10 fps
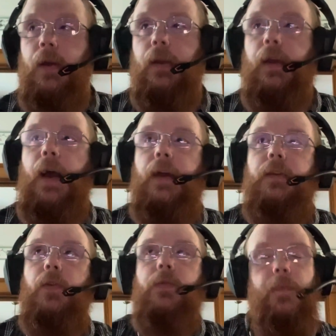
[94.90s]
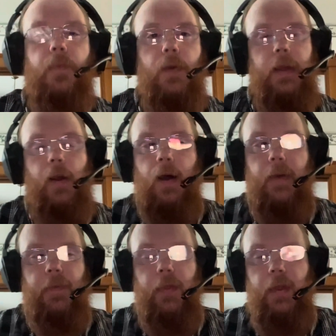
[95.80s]
Guys, those are pretty
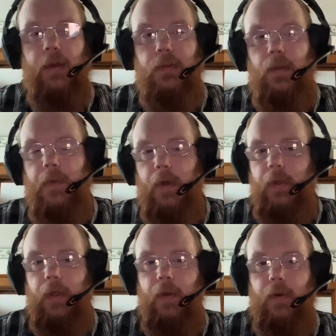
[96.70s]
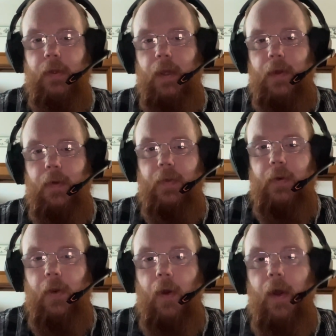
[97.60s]
awful things. I'm not here to tell you they're
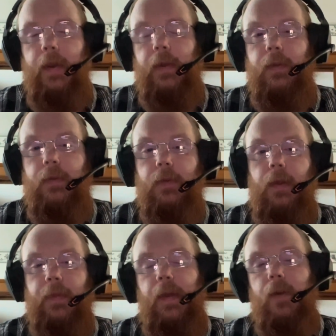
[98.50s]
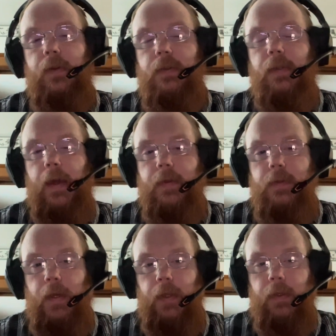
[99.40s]
not. They're
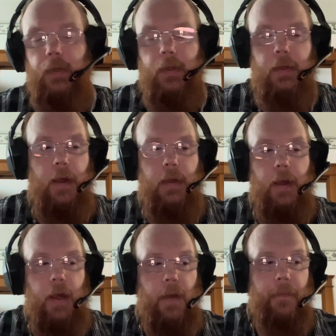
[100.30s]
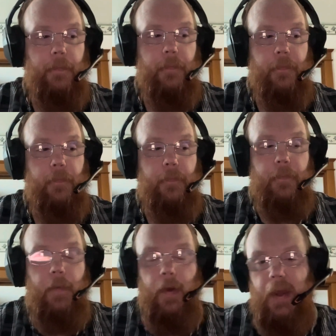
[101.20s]
disgusting.
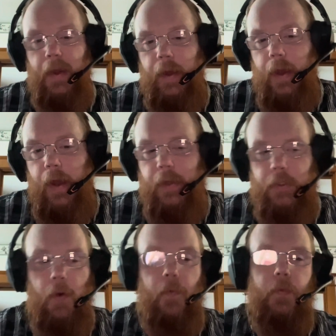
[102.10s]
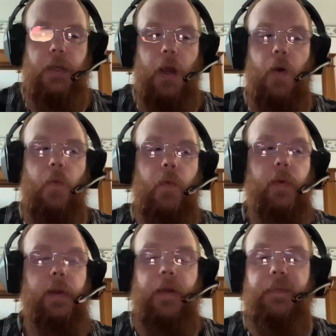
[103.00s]
I don't know
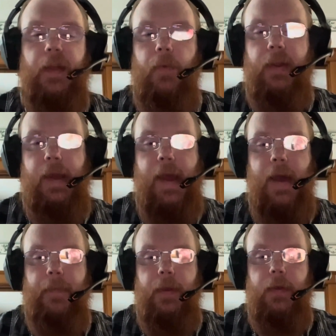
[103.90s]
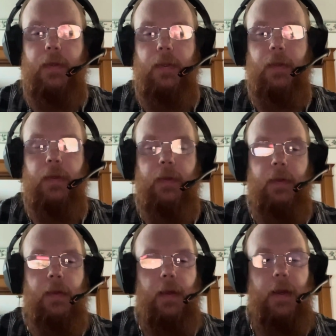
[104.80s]
if they really happened.
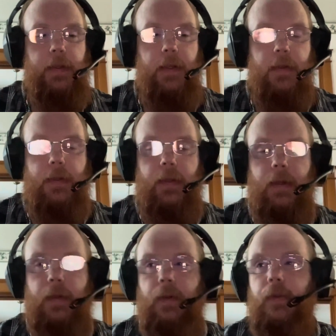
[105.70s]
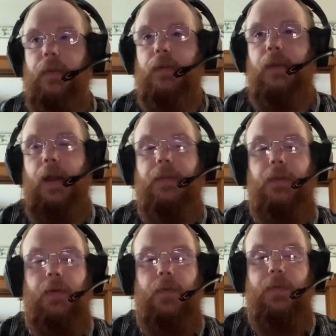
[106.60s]
I did see the statue
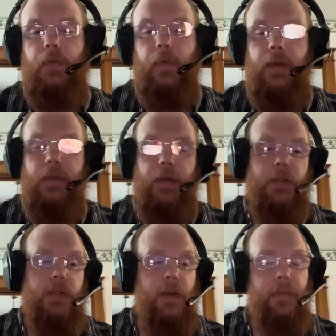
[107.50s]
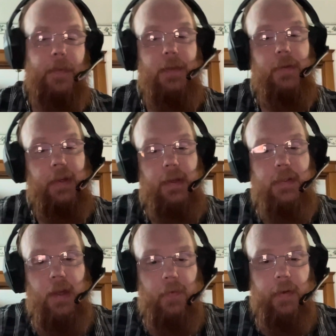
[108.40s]
used in ways that it shouldn't be, so I guess
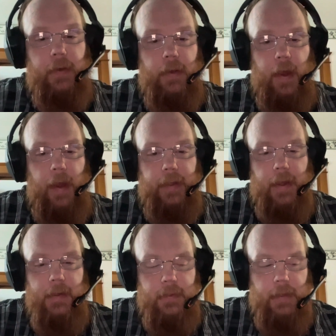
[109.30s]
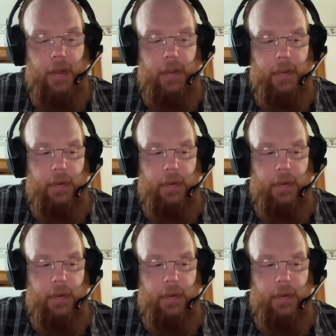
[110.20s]
that one I can say